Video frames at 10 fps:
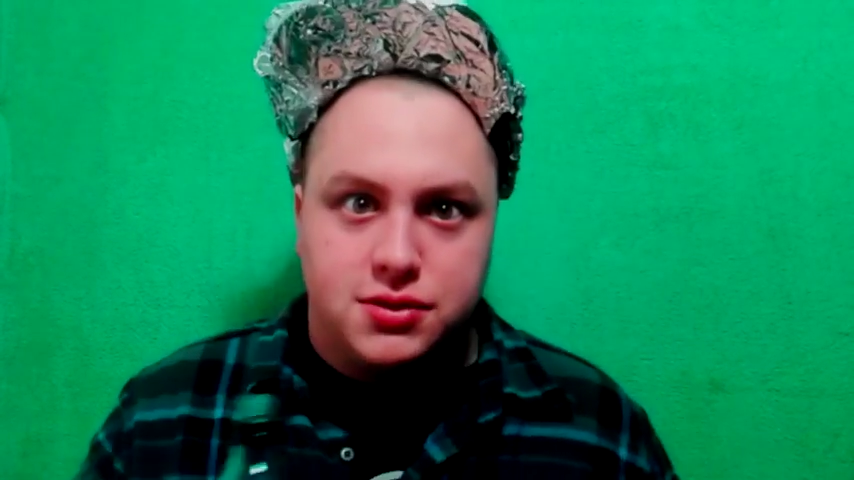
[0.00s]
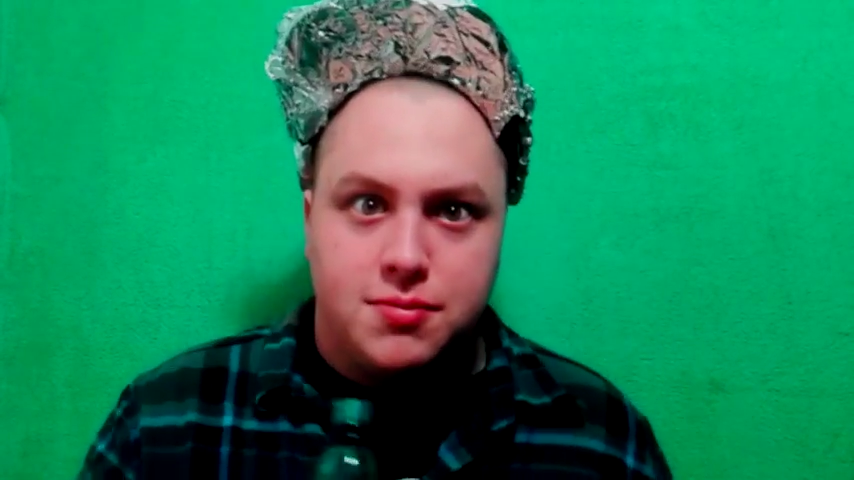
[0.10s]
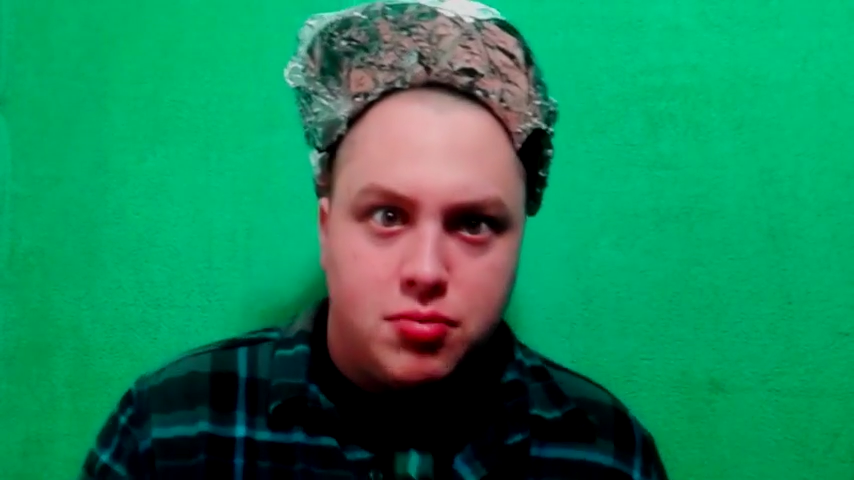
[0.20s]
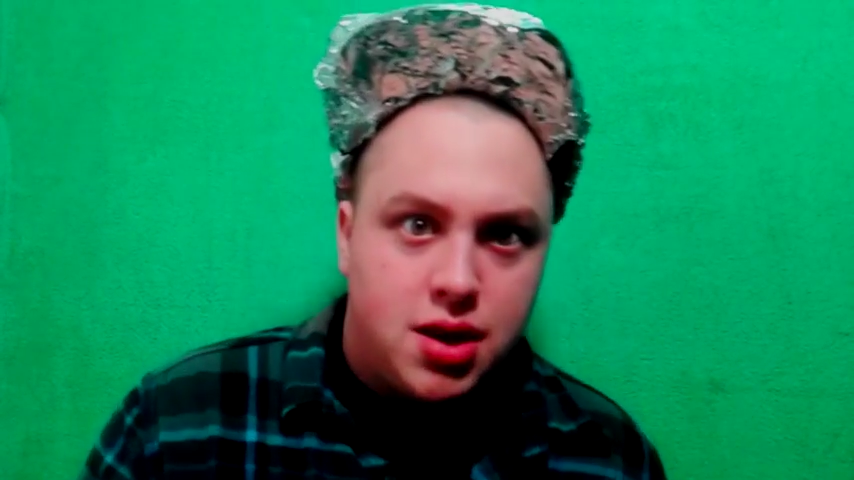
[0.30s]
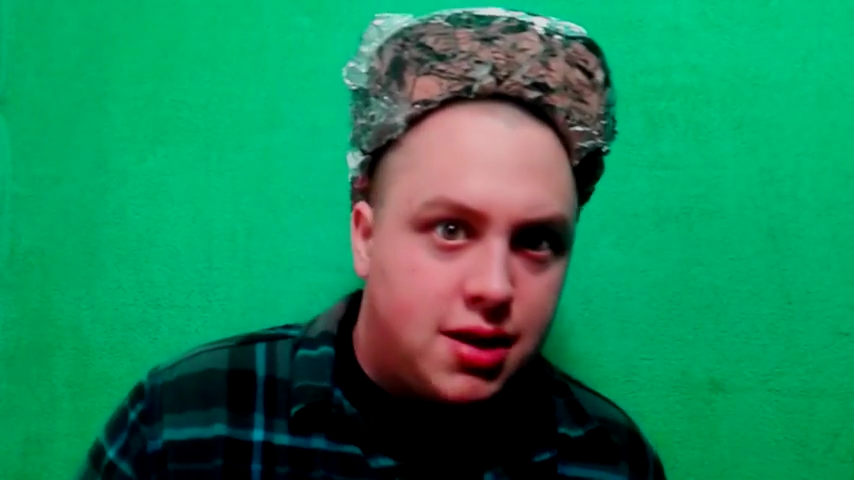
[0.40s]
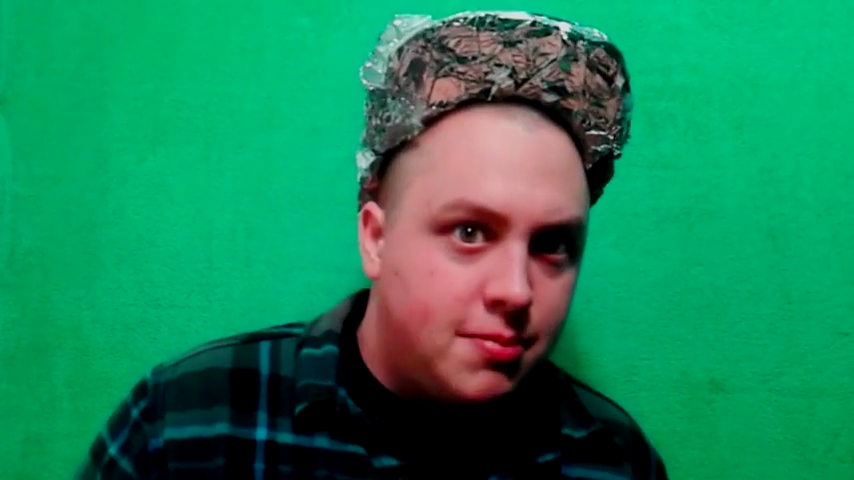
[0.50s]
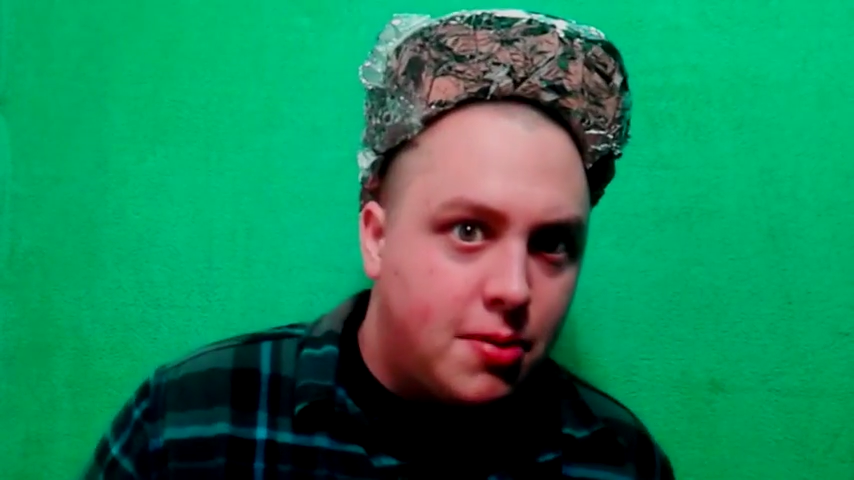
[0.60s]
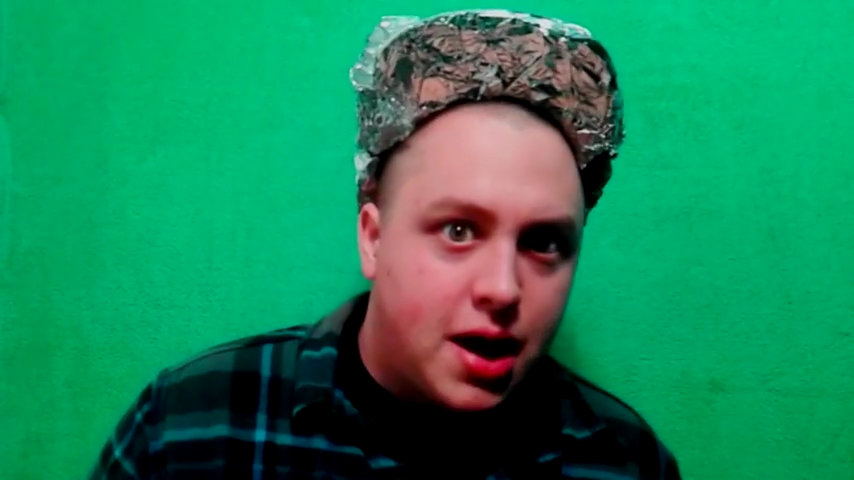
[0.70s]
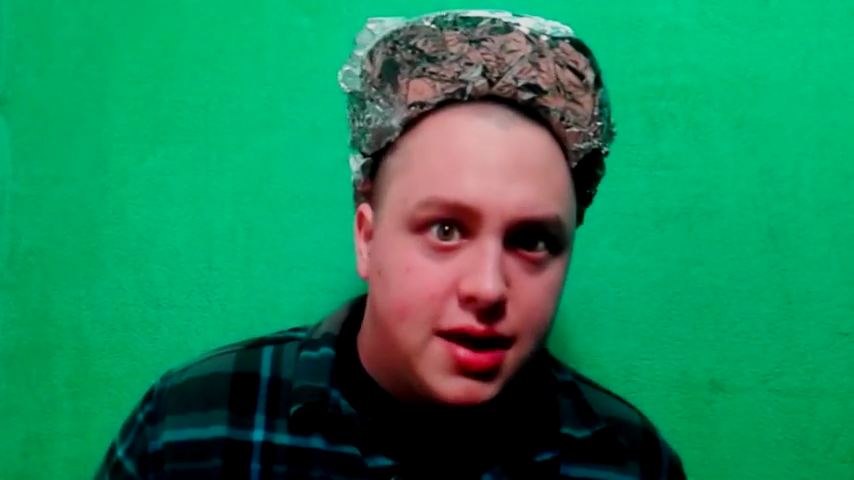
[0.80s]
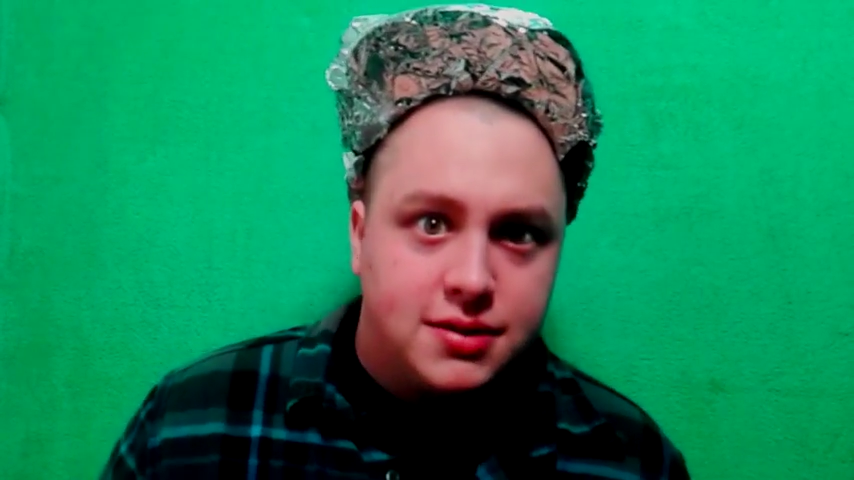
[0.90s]
Was it media
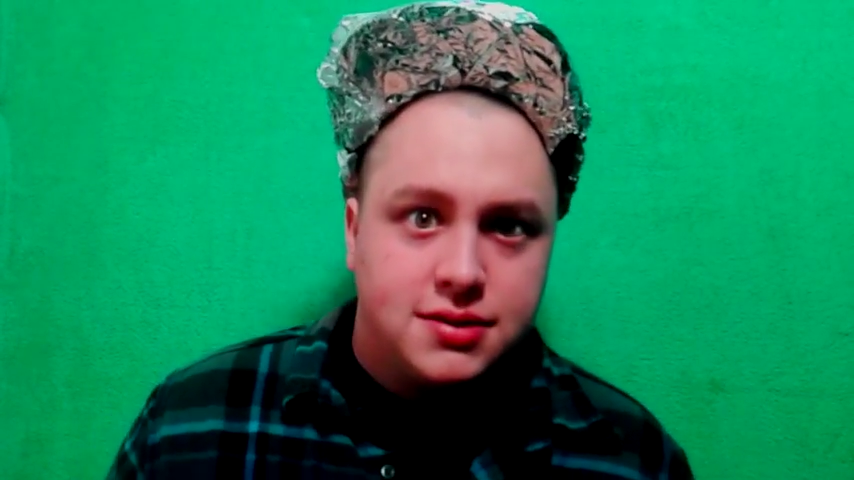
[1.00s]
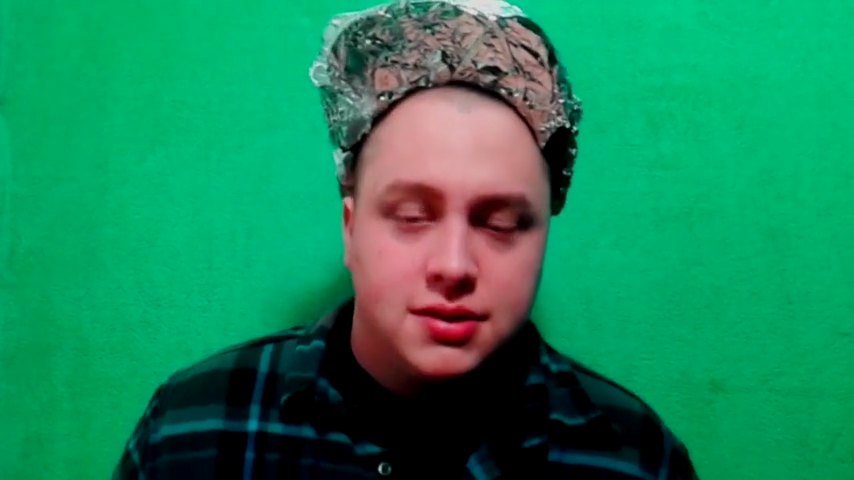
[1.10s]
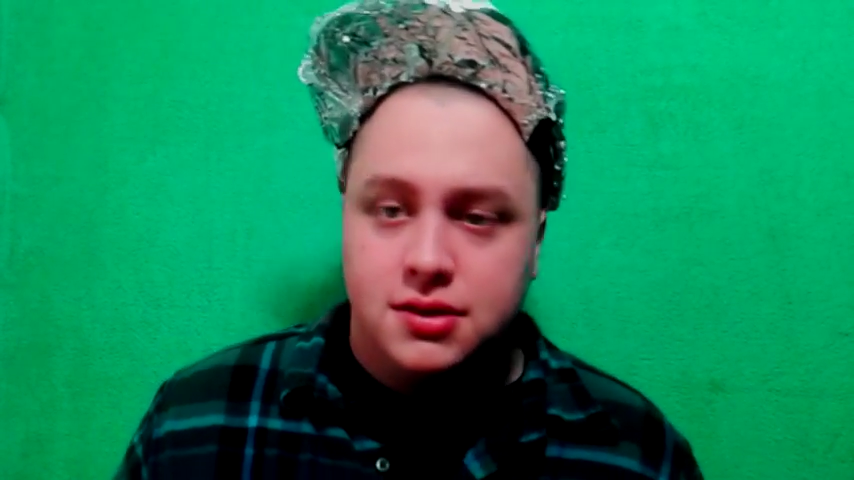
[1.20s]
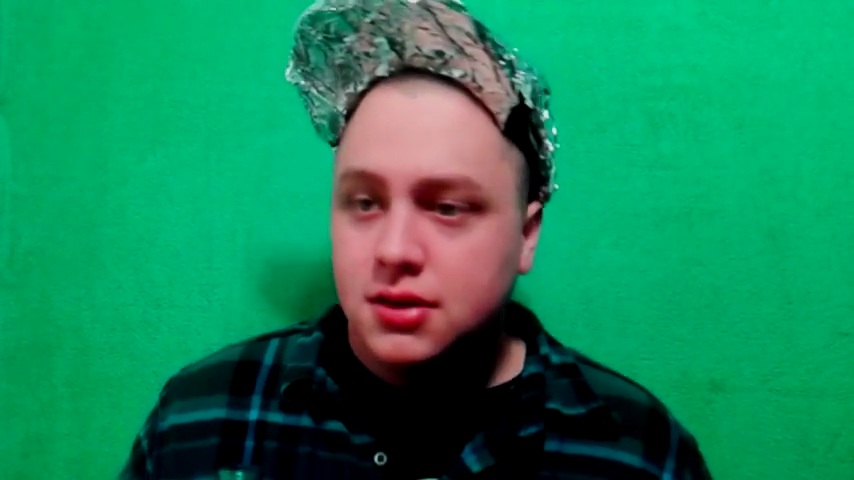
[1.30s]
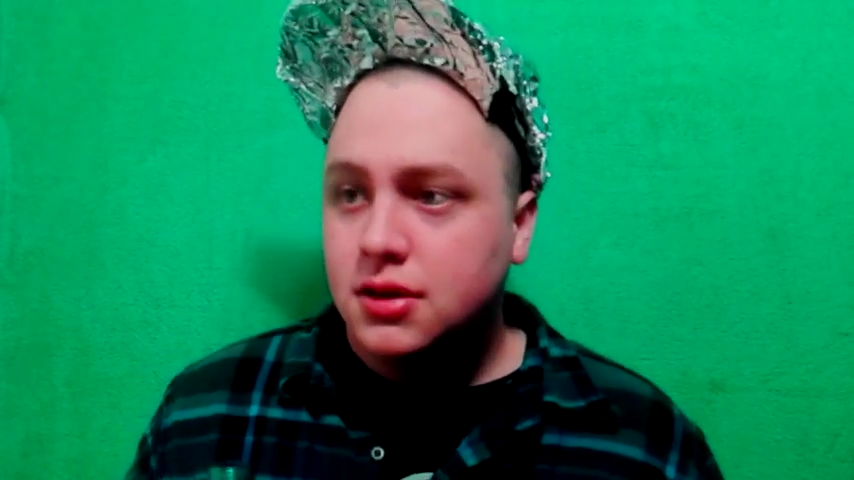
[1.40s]
bias?